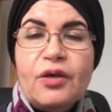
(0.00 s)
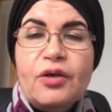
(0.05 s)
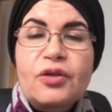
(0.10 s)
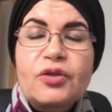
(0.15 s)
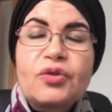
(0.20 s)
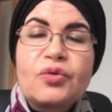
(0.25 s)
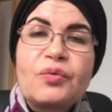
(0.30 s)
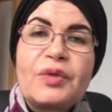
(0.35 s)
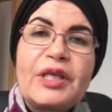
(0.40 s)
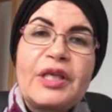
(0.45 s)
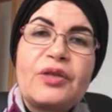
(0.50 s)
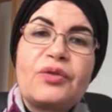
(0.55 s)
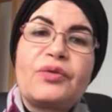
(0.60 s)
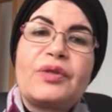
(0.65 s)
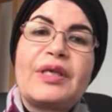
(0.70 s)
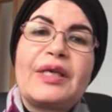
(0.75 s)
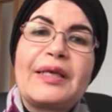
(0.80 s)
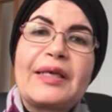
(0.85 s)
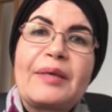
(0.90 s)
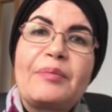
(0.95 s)
Also, we need to
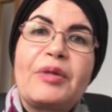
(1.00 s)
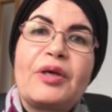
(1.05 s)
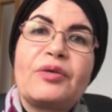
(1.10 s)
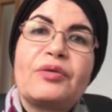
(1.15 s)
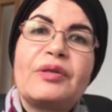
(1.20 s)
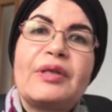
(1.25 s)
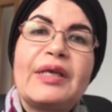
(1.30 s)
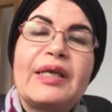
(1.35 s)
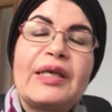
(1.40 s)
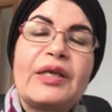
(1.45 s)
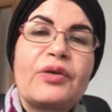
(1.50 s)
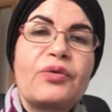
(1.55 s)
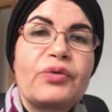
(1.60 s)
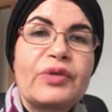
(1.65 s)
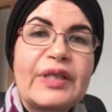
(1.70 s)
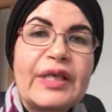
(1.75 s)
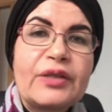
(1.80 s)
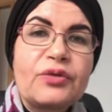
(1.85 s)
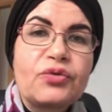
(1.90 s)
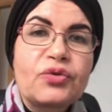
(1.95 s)
think about the
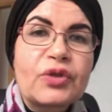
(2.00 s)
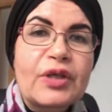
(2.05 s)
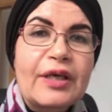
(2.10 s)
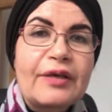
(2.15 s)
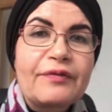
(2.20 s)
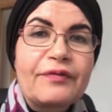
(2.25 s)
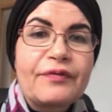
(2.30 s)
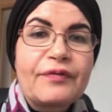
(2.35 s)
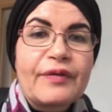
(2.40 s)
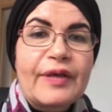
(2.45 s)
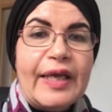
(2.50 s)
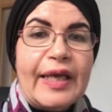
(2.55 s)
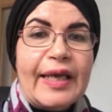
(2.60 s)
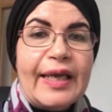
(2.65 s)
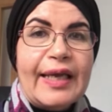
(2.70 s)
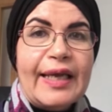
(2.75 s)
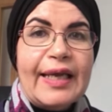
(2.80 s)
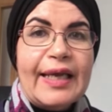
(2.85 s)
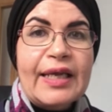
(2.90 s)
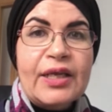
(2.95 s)
rotator cuff
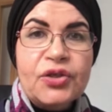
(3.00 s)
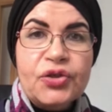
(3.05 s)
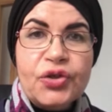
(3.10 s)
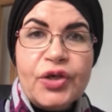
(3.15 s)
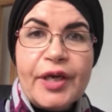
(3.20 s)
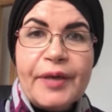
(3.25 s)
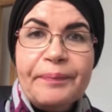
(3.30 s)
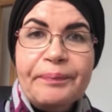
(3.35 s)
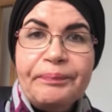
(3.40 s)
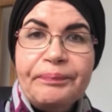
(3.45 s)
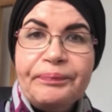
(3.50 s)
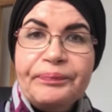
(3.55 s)
injury